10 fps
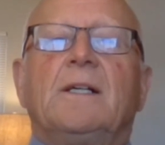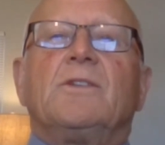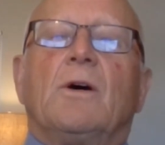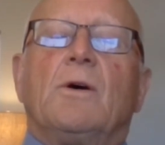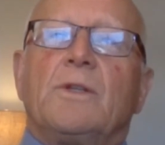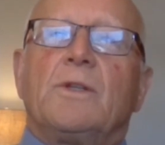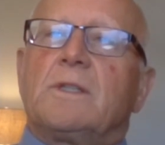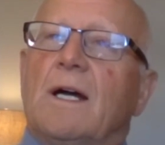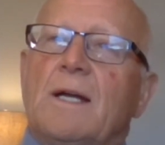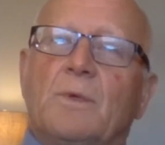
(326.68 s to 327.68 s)
So the
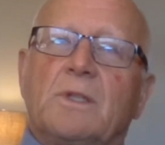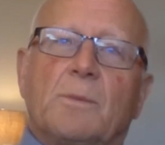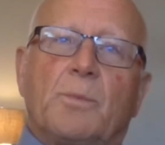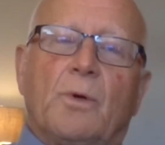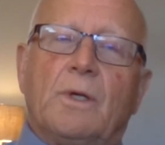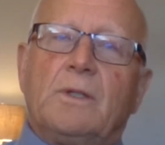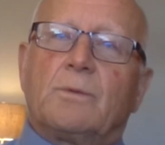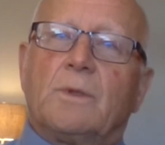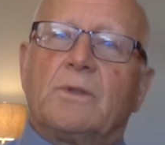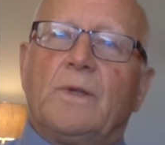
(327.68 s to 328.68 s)
time with the
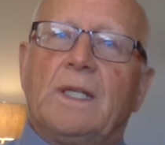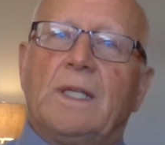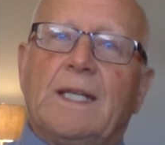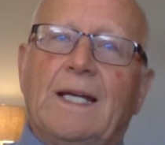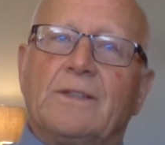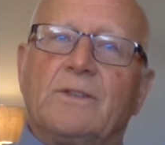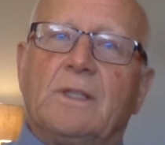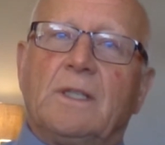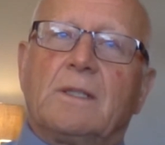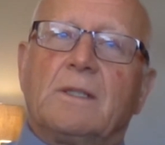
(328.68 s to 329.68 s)
boys was
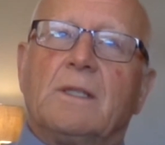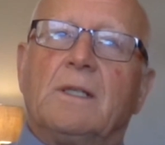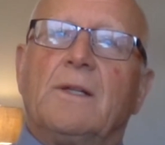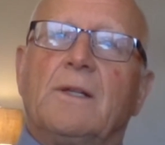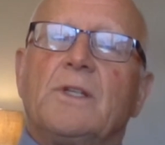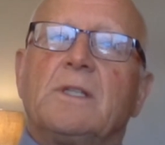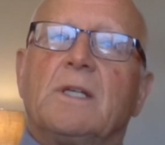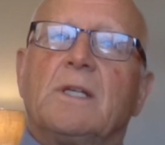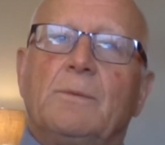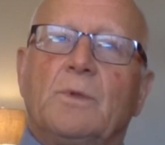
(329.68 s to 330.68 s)
fantastic. Uh, the
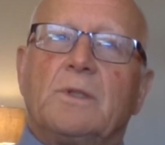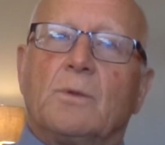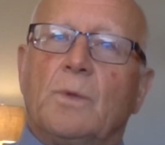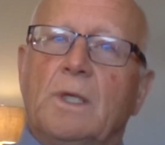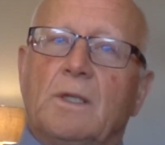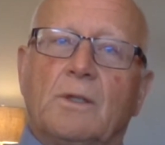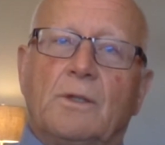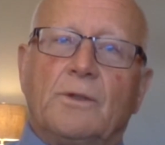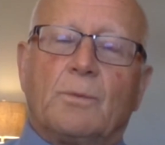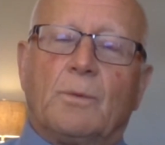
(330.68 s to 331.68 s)
time with the
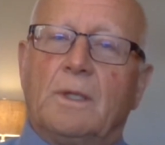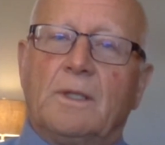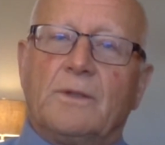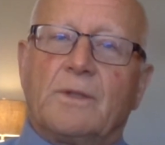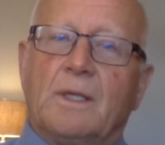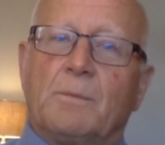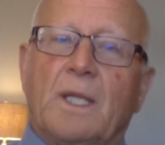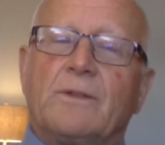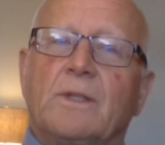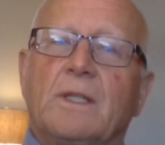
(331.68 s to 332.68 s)
widows was a
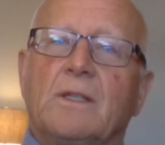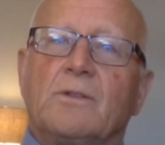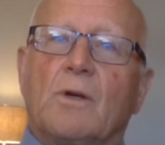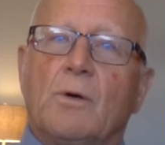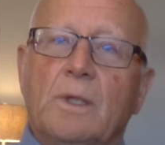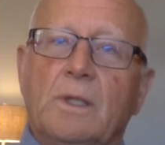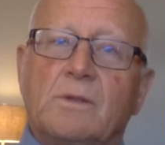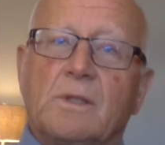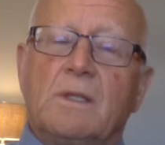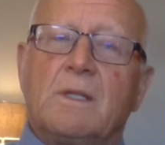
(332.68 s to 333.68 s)
blessing as
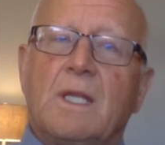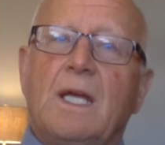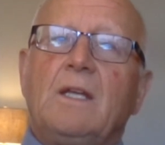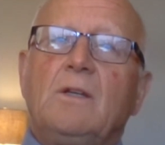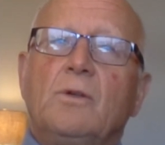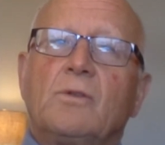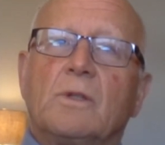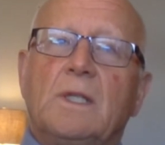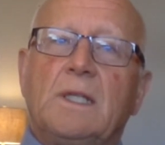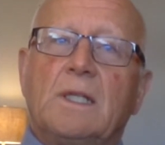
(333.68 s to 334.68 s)
always. And they
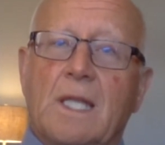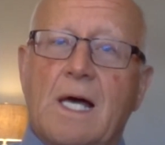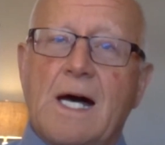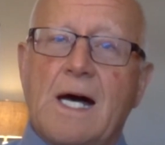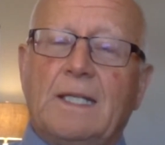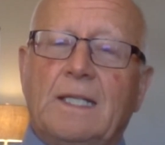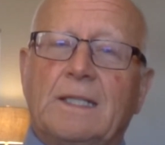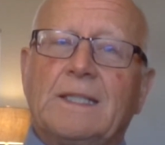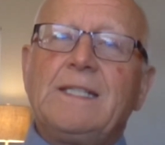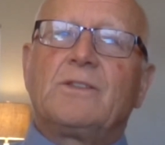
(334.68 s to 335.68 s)
usually allot at
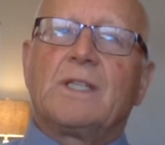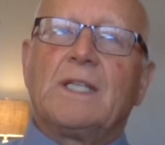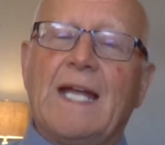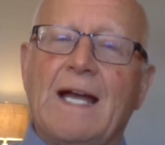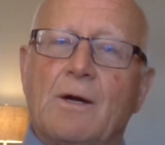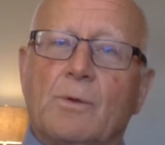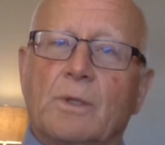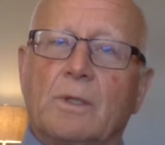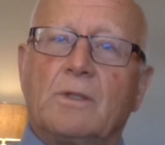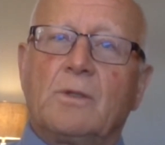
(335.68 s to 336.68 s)
least an
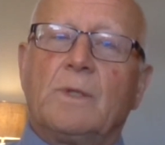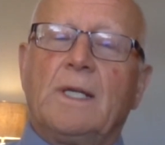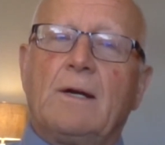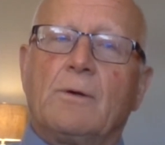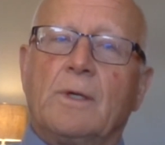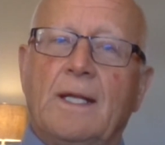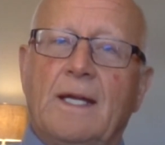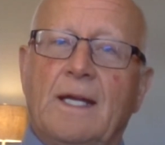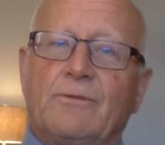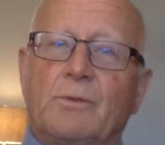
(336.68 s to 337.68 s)
hour to an hour and a
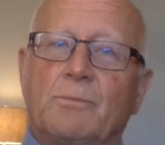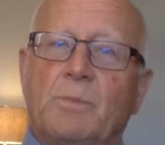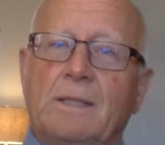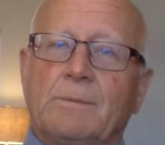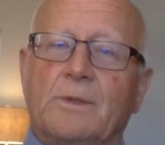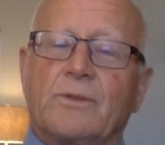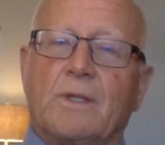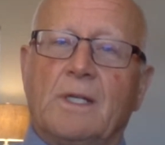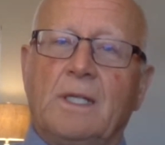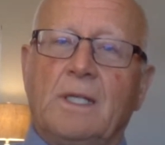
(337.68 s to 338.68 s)
half of Bible
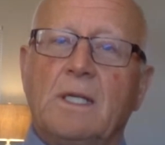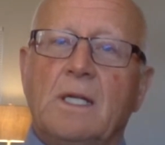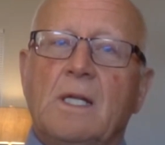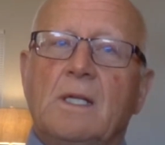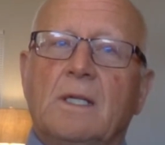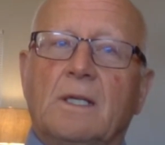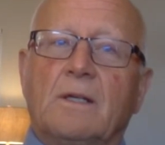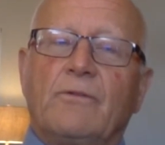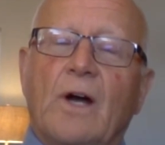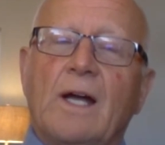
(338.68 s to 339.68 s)
study
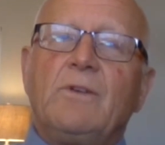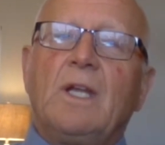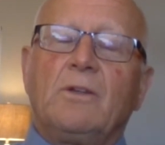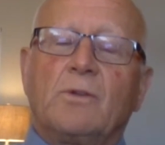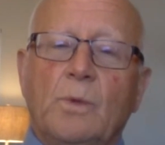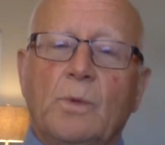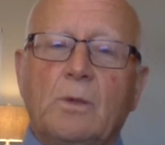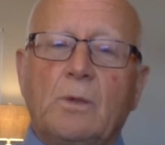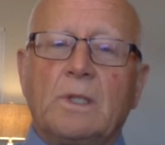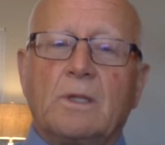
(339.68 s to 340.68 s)
uh, five days a
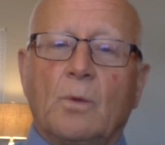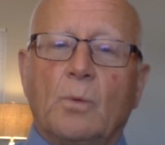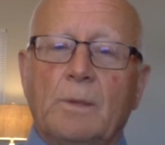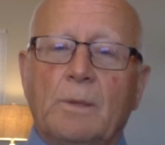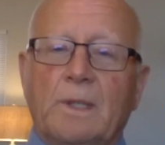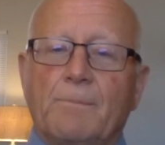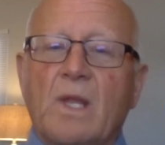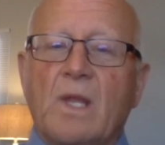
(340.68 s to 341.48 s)
week with the women.